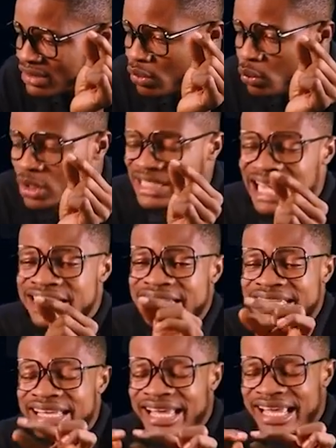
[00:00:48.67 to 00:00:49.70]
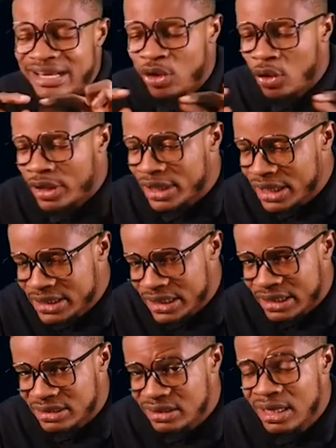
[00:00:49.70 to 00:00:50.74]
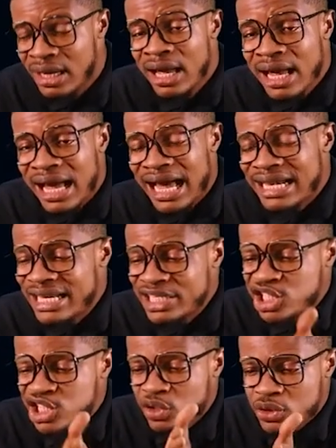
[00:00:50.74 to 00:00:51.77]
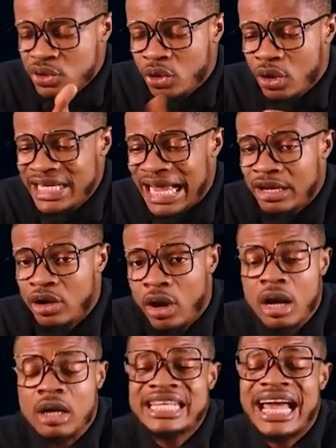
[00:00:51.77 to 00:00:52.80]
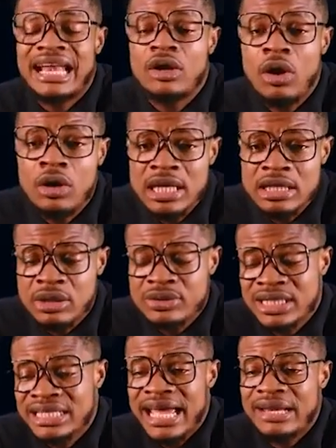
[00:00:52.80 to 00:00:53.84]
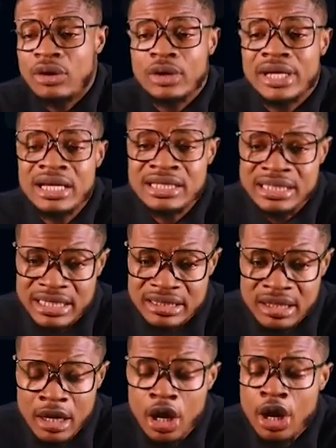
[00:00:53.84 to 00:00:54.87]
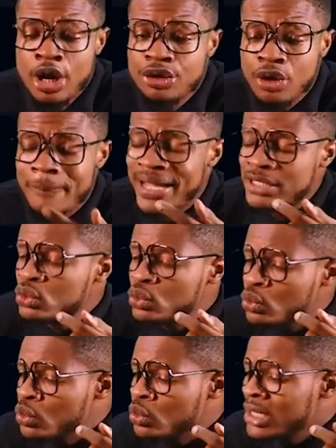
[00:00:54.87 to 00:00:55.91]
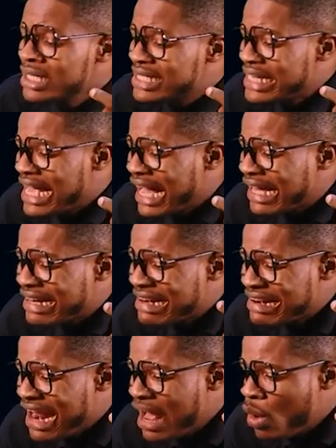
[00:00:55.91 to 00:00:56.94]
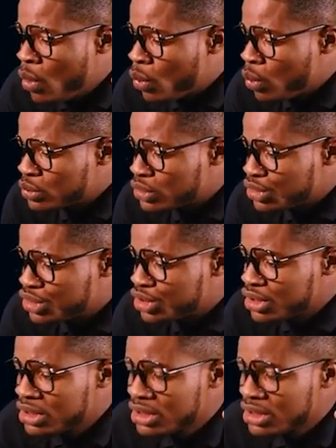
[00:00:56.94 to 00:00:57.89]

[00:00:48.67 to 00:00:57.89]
What are they? Elongated. Are they short or they are long? They are long. That's why we say they are elongated. Number 2, they are rounded